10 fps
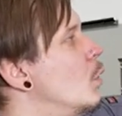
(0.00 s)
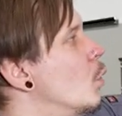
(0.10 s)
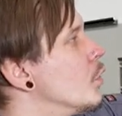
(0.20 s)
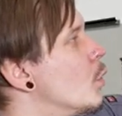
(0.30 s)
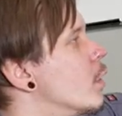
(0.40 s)

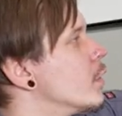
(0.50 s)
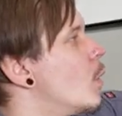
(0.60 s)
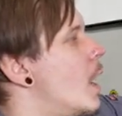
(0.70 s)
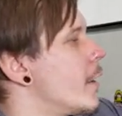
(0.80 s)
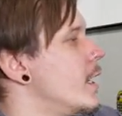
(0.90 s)
dual source
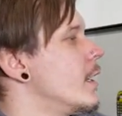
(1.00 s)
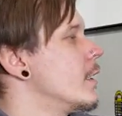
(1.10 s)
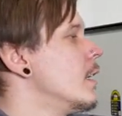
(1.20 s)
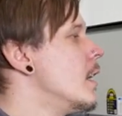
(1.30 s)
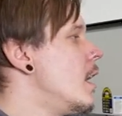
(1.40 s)
water
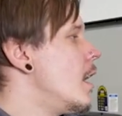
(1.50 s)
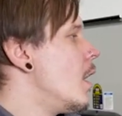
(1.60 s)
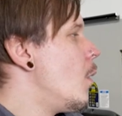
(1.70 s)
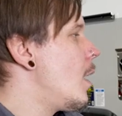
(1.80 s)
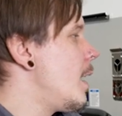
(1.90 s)
heater.
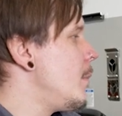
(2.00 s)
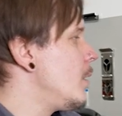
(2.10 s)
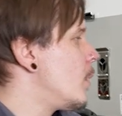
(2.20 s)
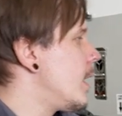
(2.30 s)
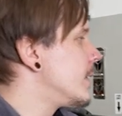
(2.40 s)
What I
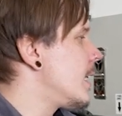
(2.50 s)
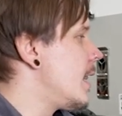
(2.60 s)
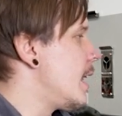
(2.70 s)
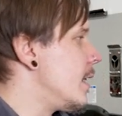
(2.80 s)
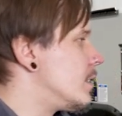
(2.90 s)
mean when I say
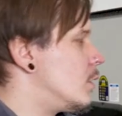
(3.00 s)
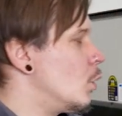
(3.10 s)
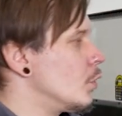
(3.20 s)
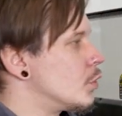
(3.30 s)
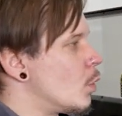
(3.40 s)
that it's
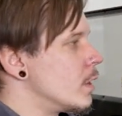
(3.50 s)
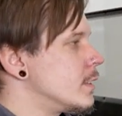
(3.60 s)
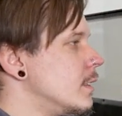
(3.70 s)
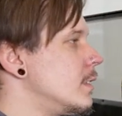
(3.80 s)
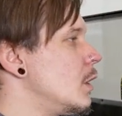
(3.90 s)
dual
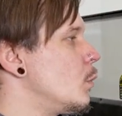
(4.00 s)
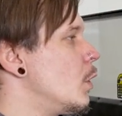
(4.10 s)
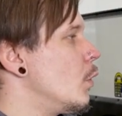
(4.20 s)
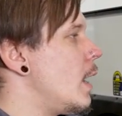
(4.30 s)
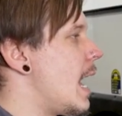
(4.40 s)
source is it
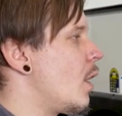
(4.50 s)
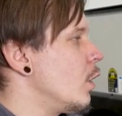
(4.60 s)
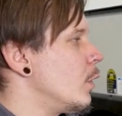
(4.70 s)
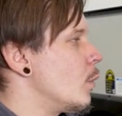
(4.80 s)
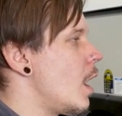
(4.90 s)
will not
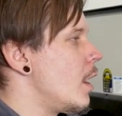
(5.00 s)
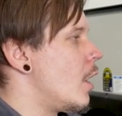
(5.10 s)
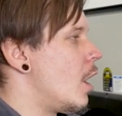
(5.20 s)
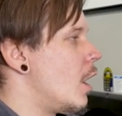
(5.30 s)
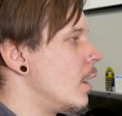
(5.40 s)
only run
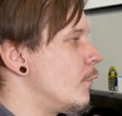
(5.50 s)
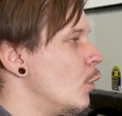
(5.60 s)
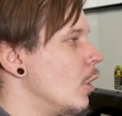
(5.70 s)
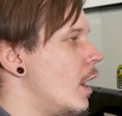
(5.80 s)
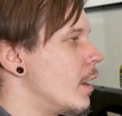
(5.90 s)
on
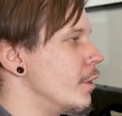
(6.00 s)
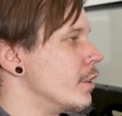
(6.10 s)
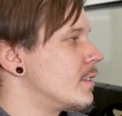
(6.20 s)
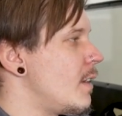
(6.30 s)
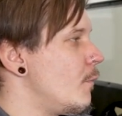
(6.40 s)
full
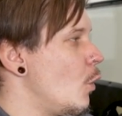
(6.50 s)
110